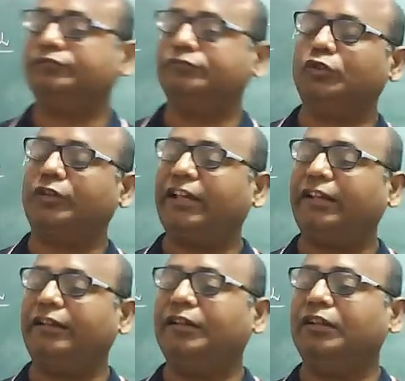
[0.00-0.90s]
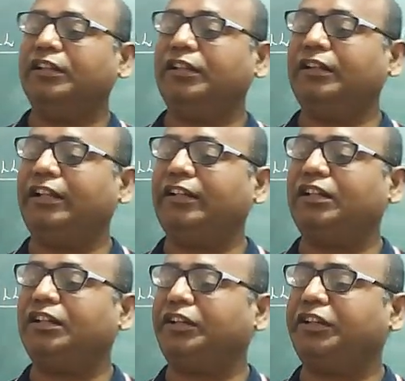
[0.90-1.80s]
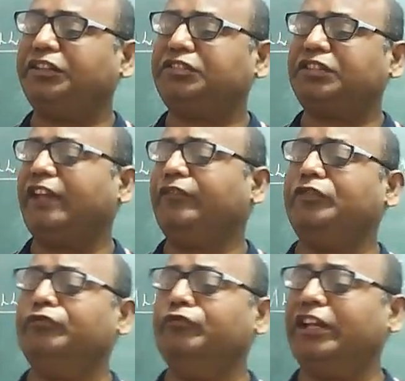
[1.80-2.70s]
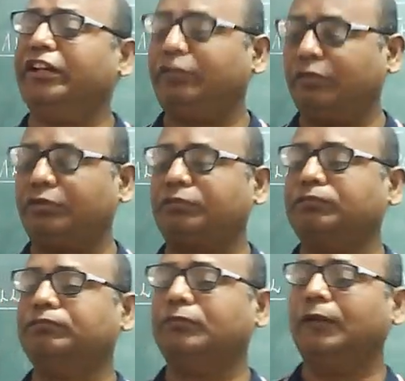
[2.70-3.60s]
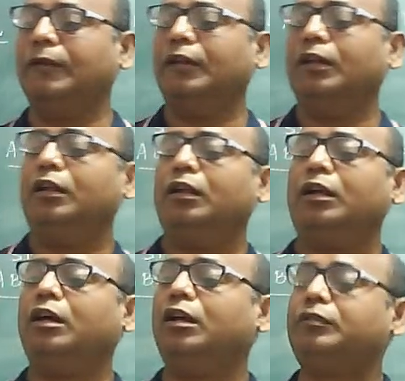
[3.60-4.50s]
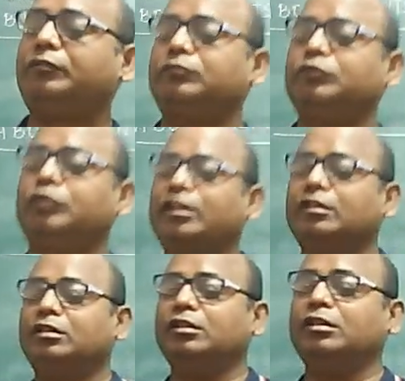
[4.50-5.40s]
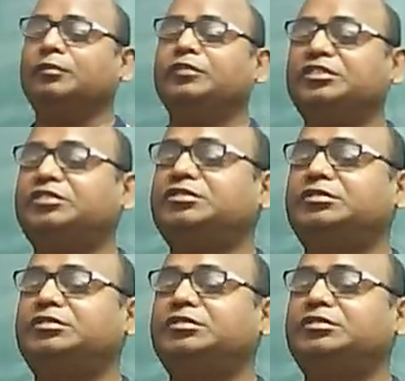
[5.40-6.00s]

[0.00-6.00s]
okay, their leather, it is having very good You can these